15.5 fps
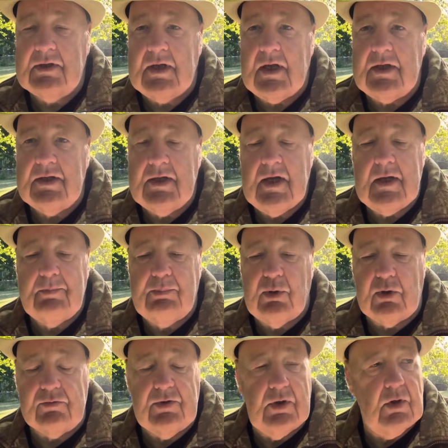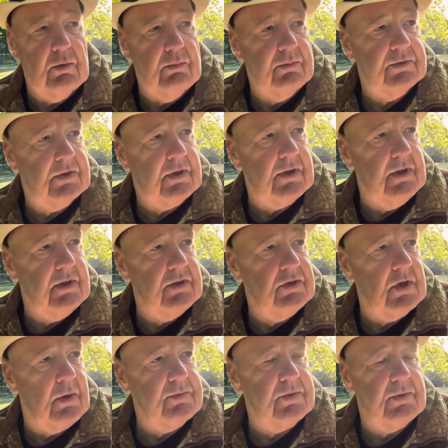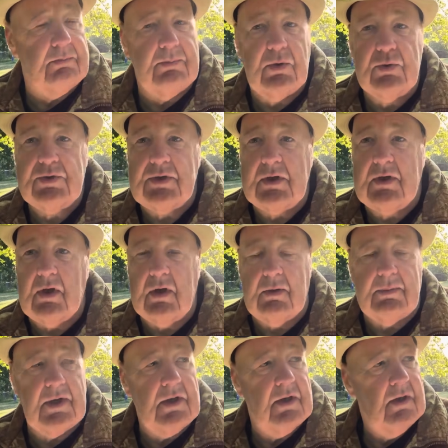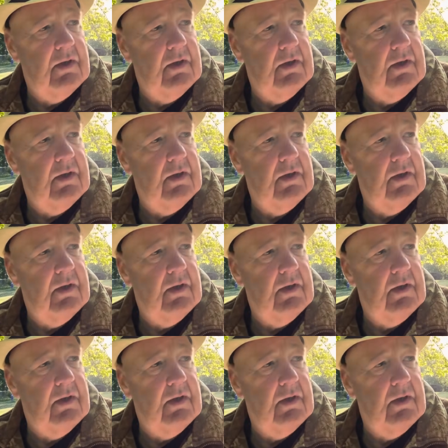getting the airport reopened to create jobs and boost the economy.